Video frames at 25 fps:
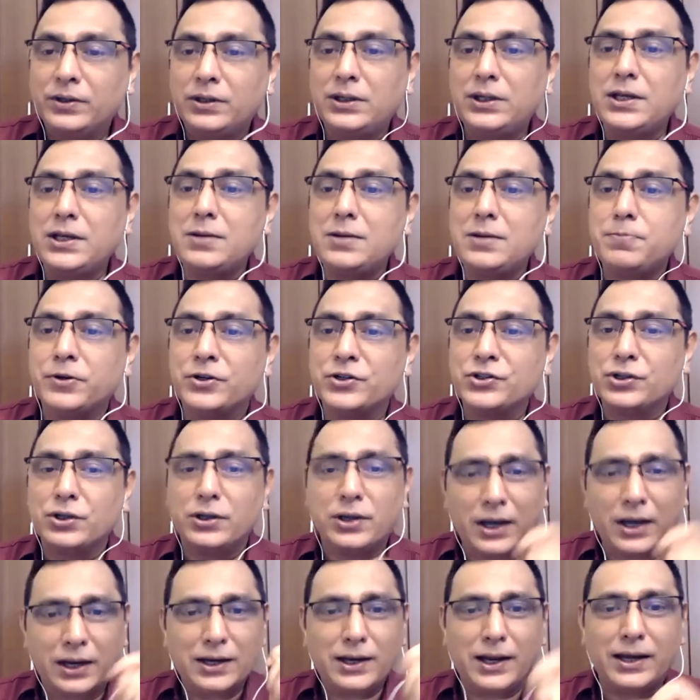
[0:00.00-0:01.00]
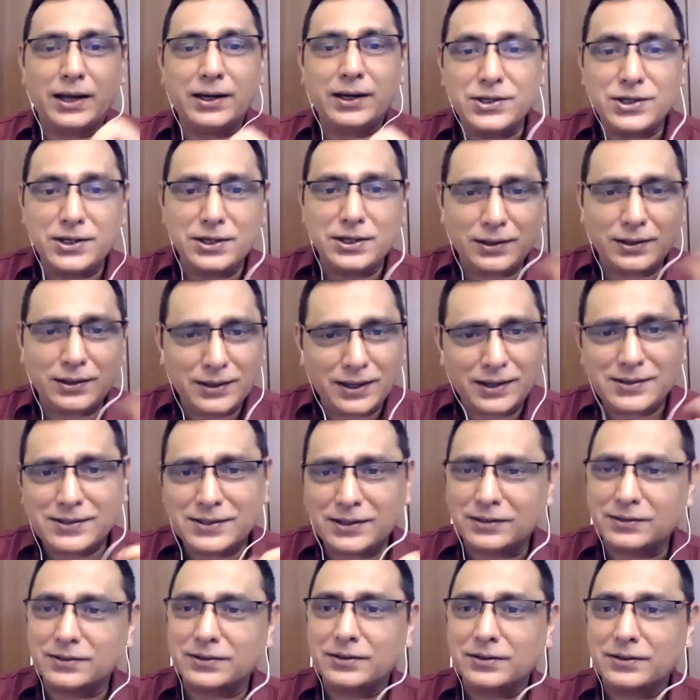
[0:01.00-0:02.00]
tea person, I like tea and that's
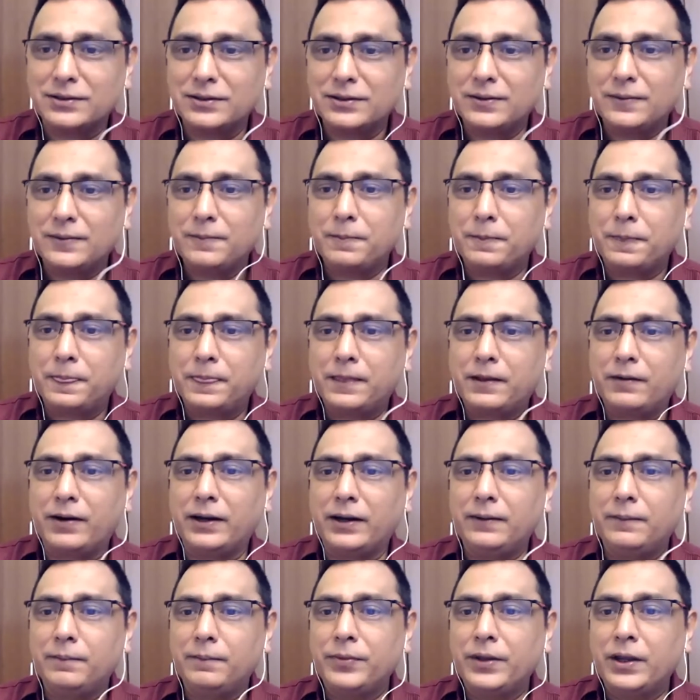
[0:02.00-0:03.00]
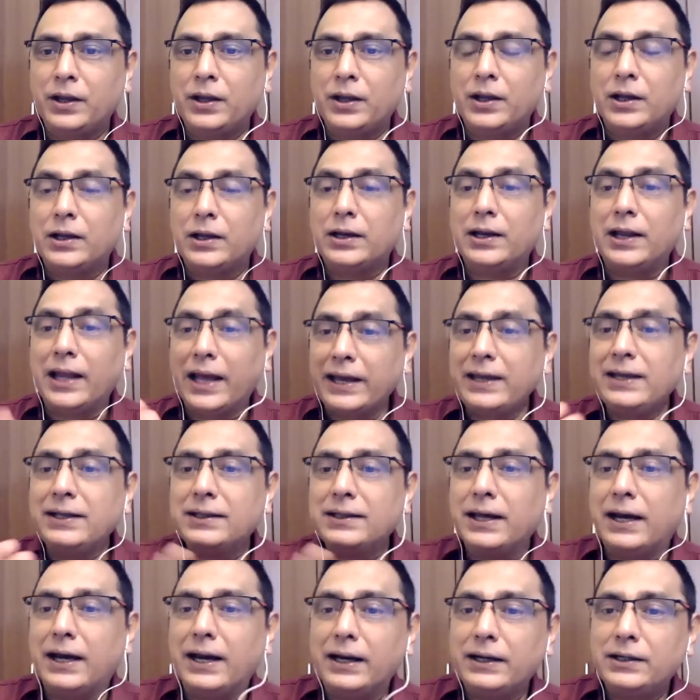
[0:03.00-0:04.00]
it, right? Like
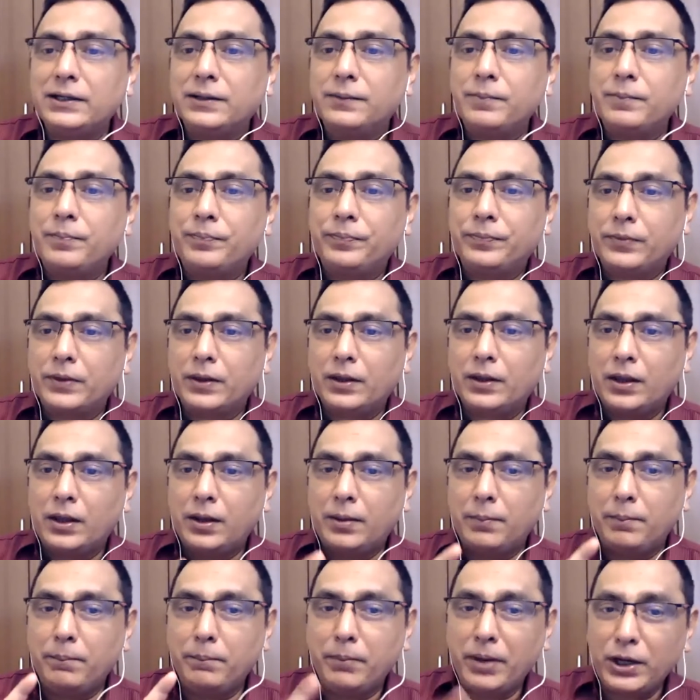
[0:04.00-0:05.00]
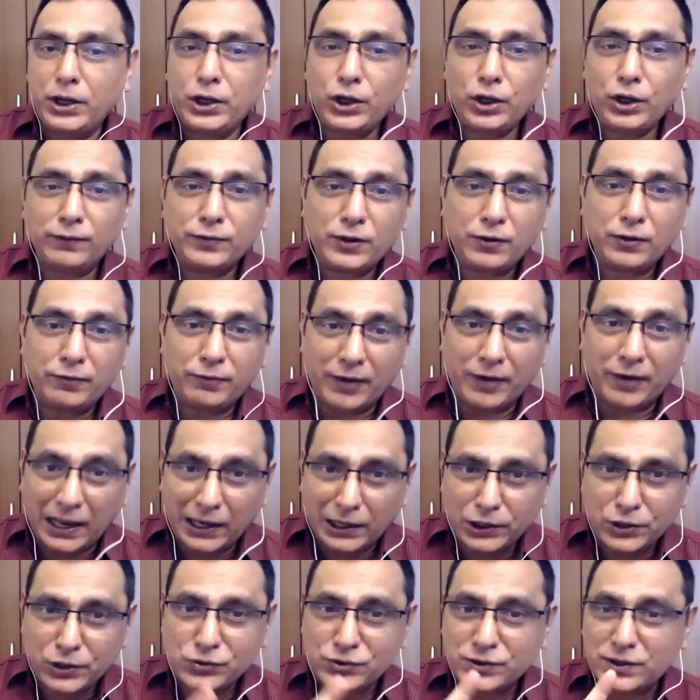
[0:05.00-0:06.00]
that, many of the
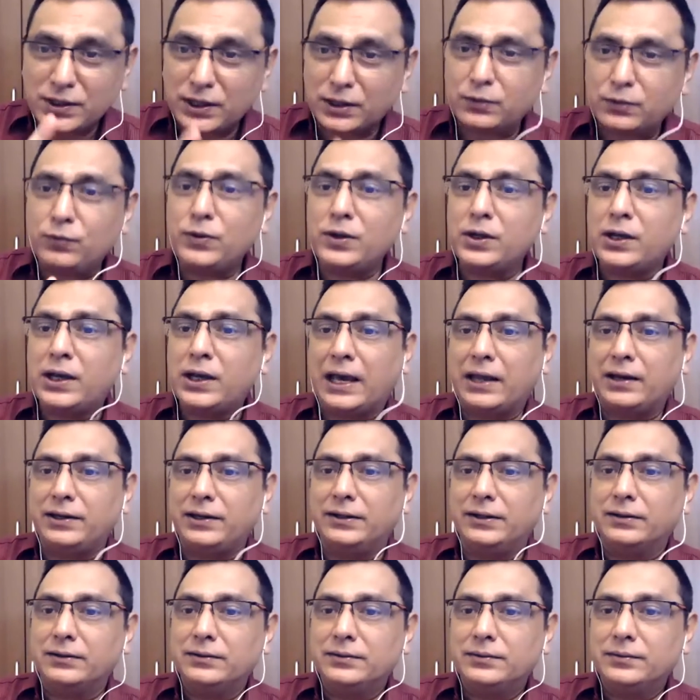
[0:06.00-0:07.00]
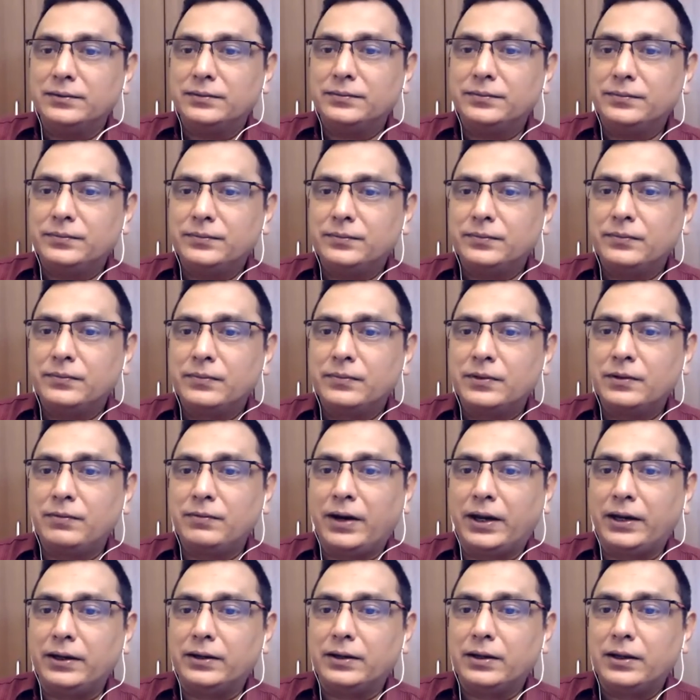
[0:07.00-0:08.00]
values that we carry,
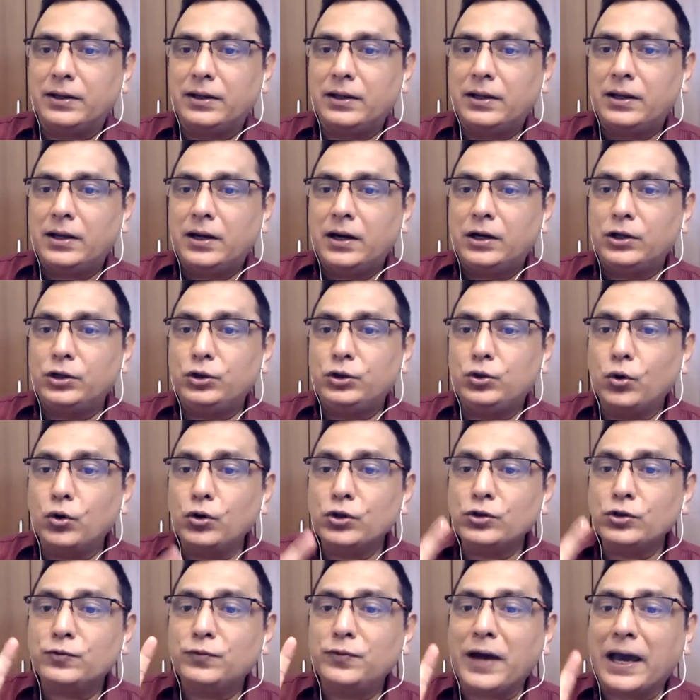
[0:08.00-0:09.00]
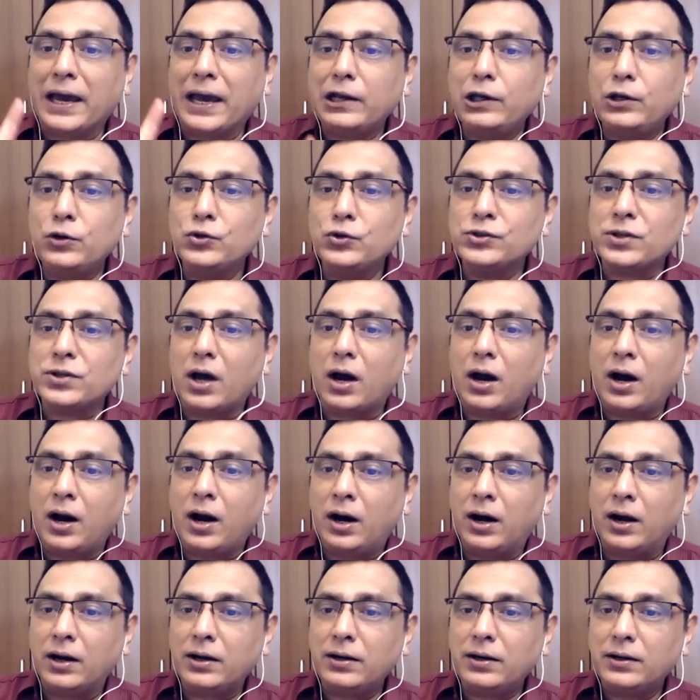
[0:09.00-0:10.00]
right? Those values
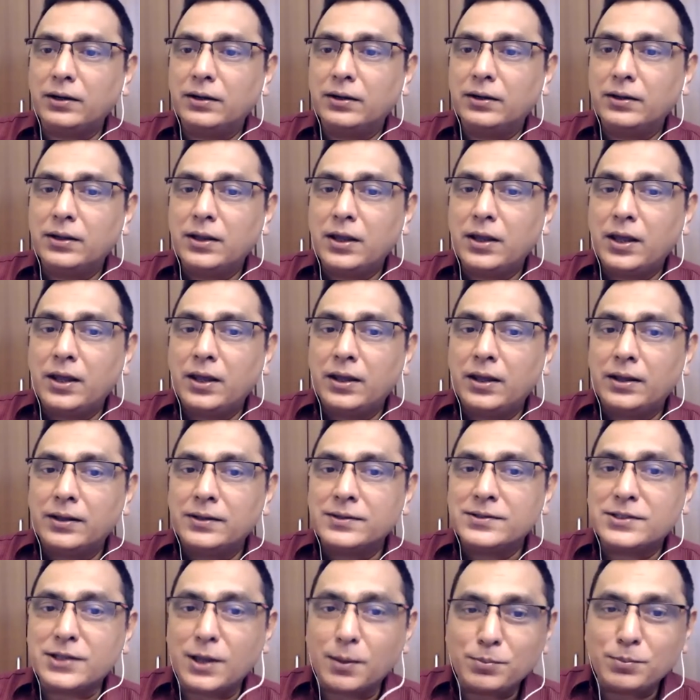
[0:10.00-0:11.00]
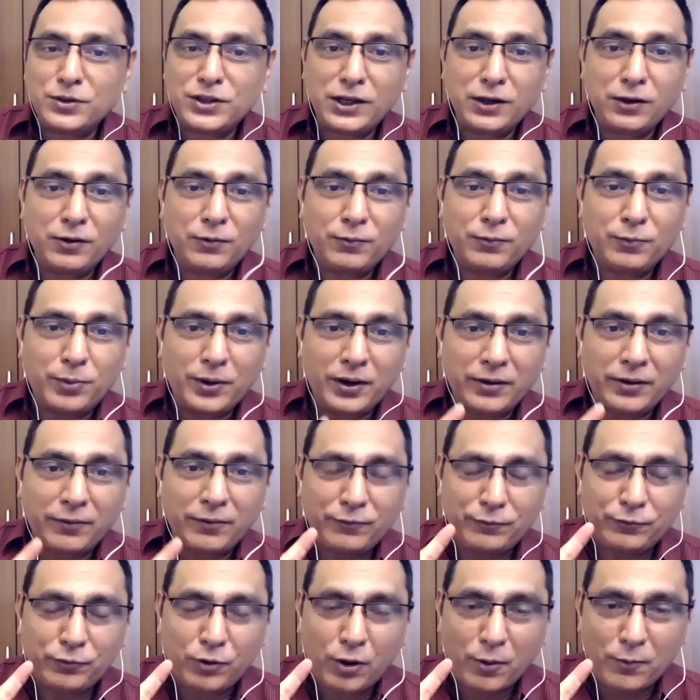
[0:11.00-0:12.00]
are something
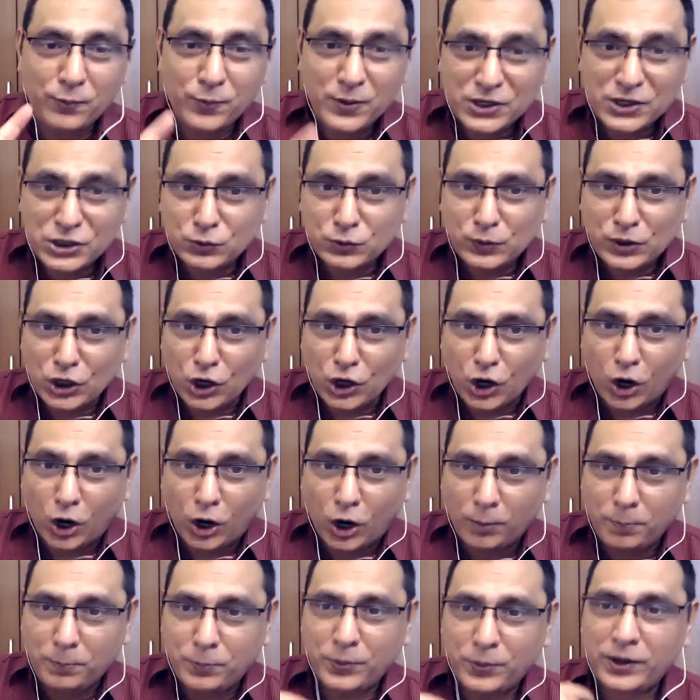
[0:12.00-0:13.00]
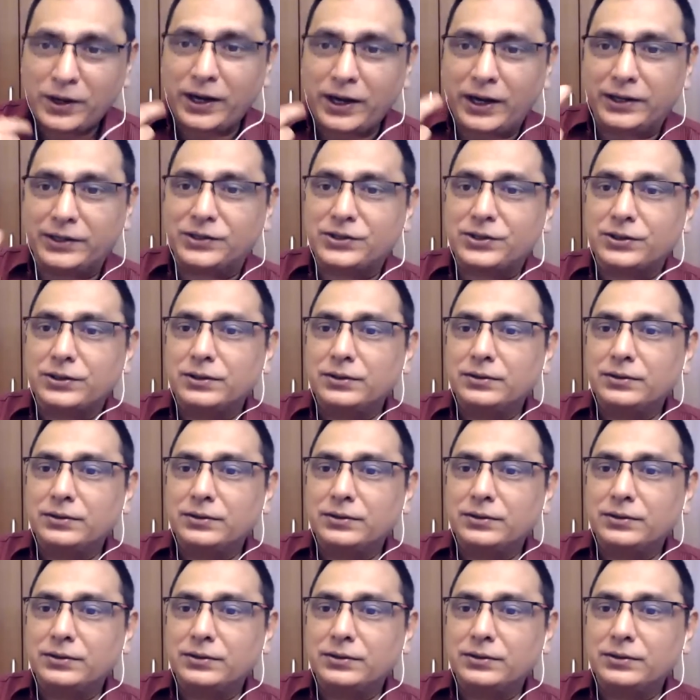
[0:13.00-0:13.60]
from which we operate.